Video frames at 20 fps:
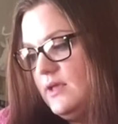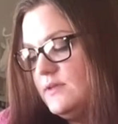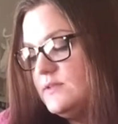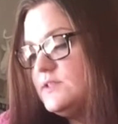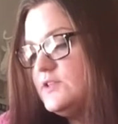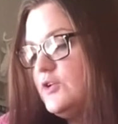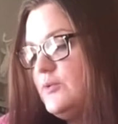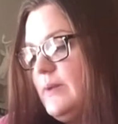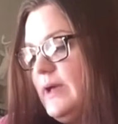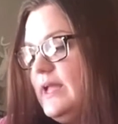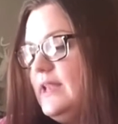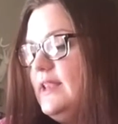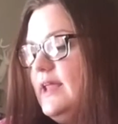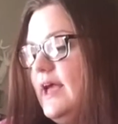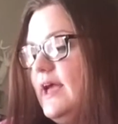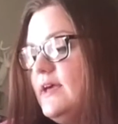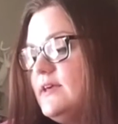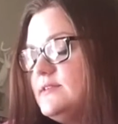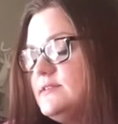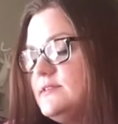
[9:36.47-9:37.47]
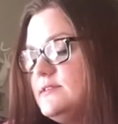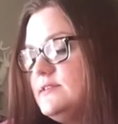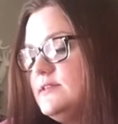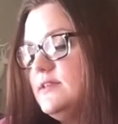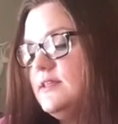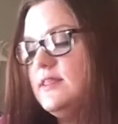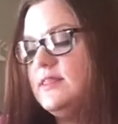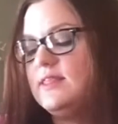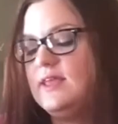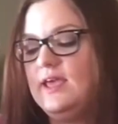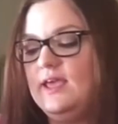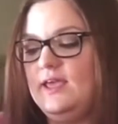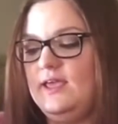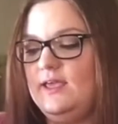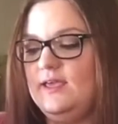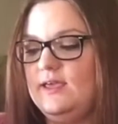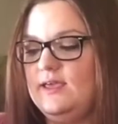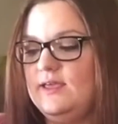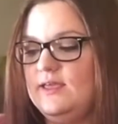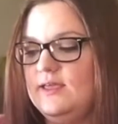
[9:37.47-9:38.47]
So my next
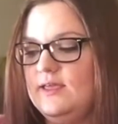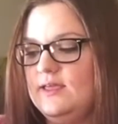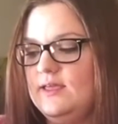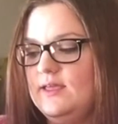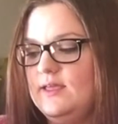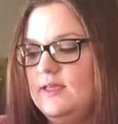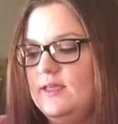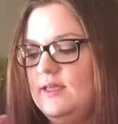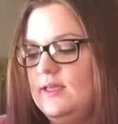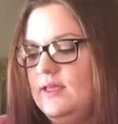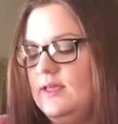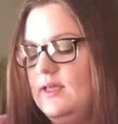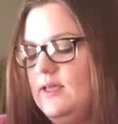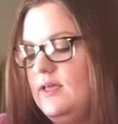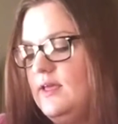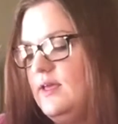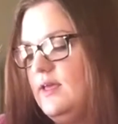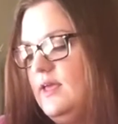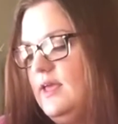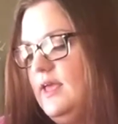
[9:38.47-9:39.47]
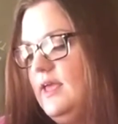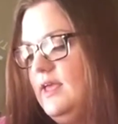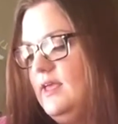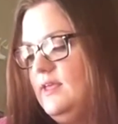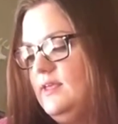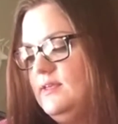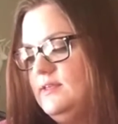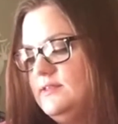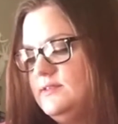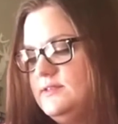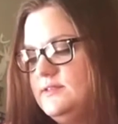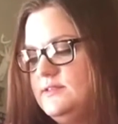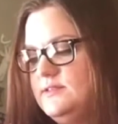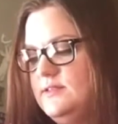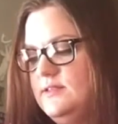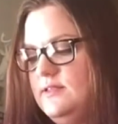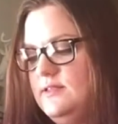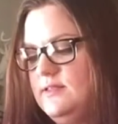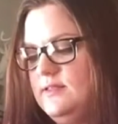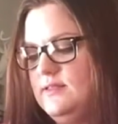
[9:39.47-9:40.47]
thing
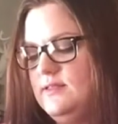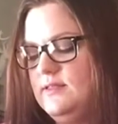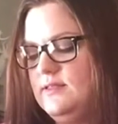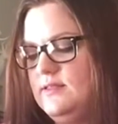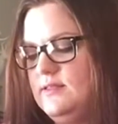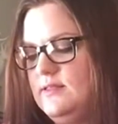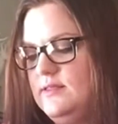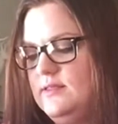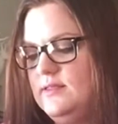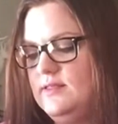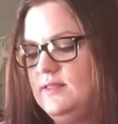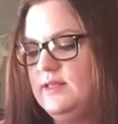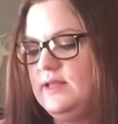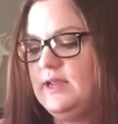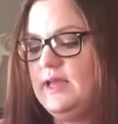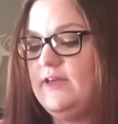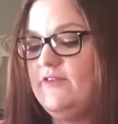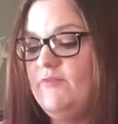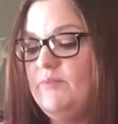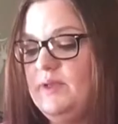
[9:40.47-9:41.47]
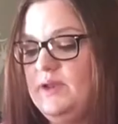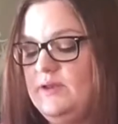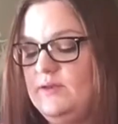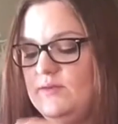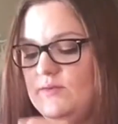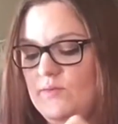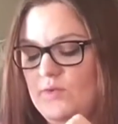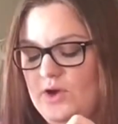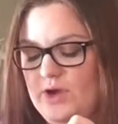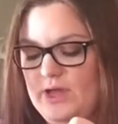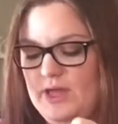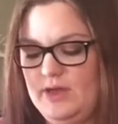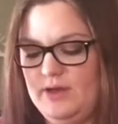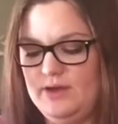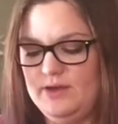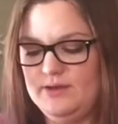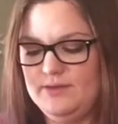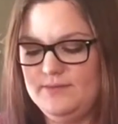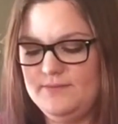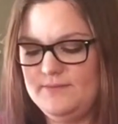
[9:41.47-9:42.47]
that I've been working
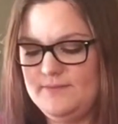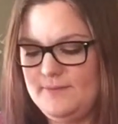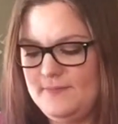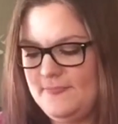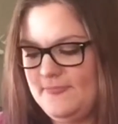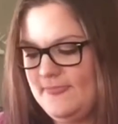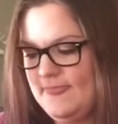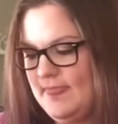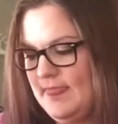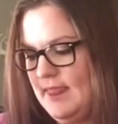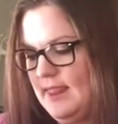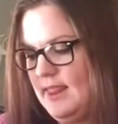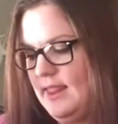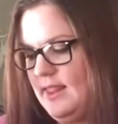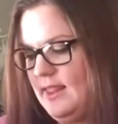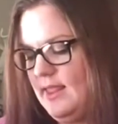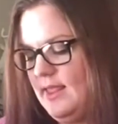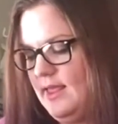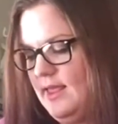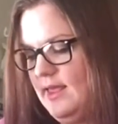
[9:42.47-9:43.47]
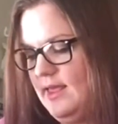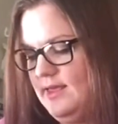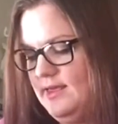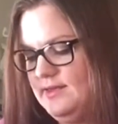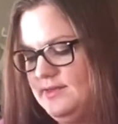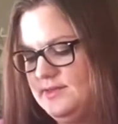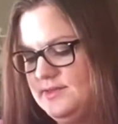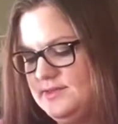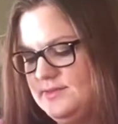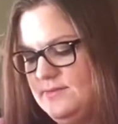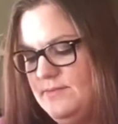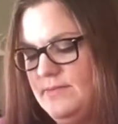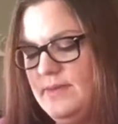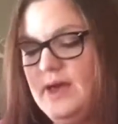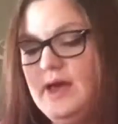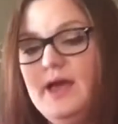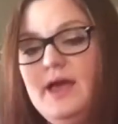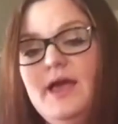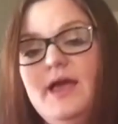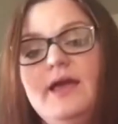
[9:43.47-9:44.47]
on is
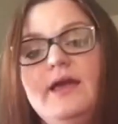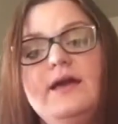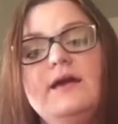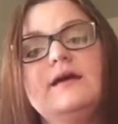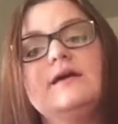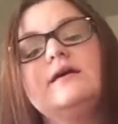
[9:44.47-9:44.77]
my